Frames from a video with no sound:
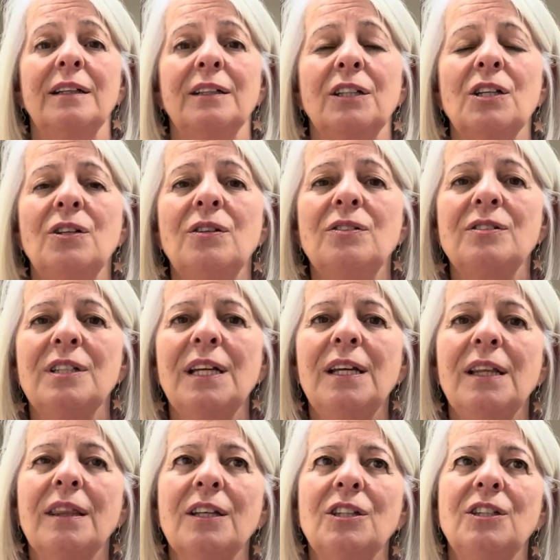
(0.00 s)
Can you
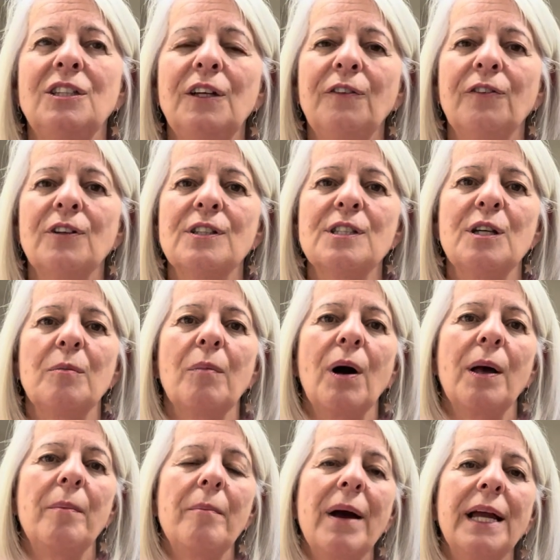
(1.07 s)
see the difference it
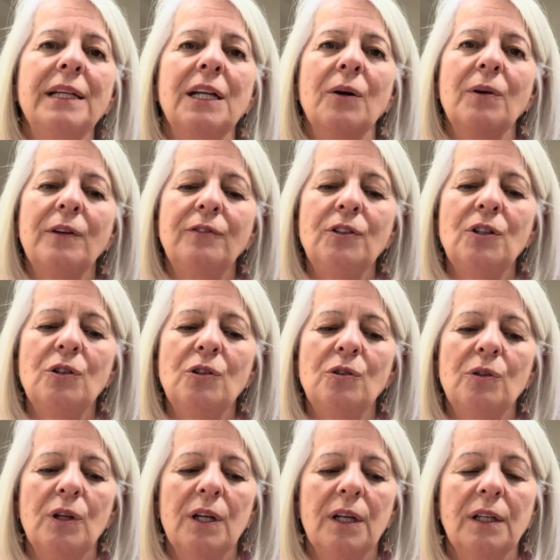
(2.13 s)
might make? Now, if you
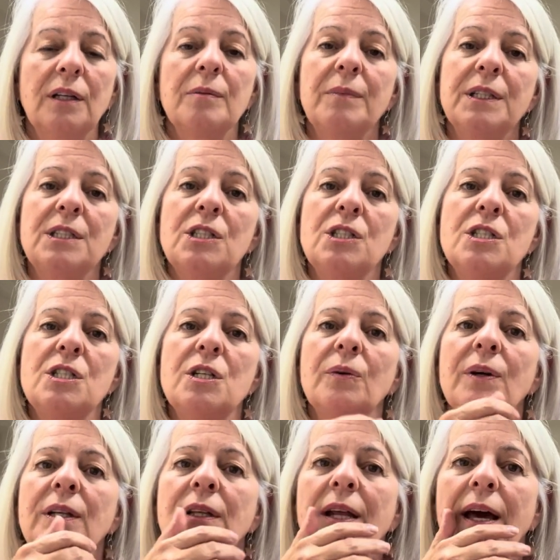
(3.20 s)
committed to
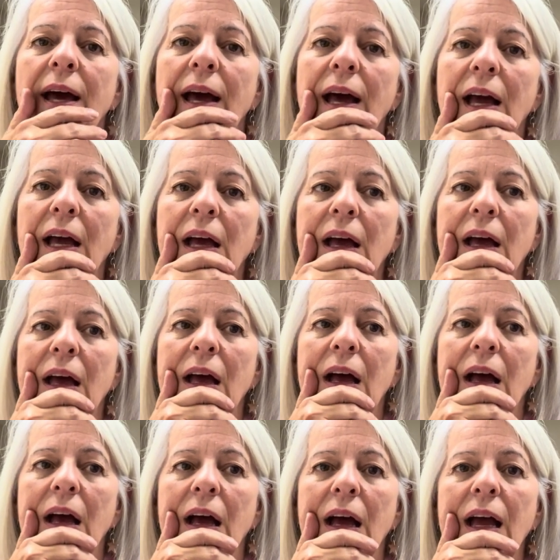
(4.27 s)
doing that,
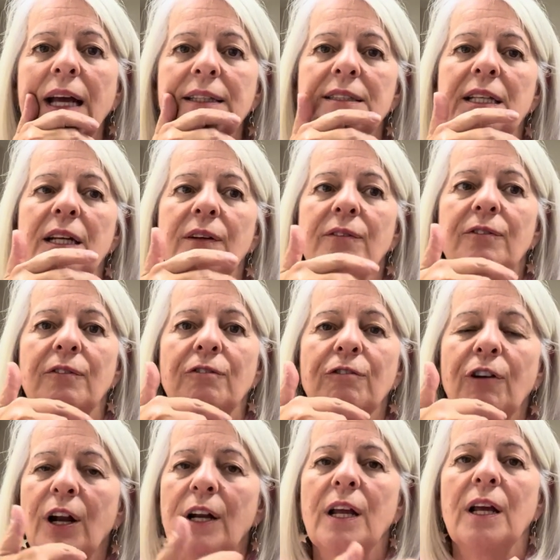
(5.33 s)
instead of
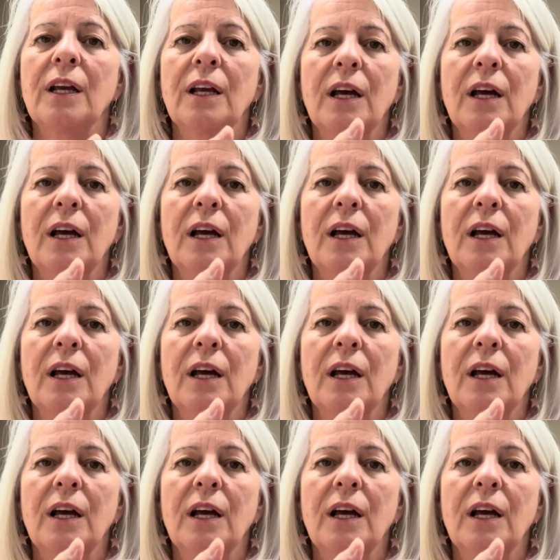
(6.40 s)
running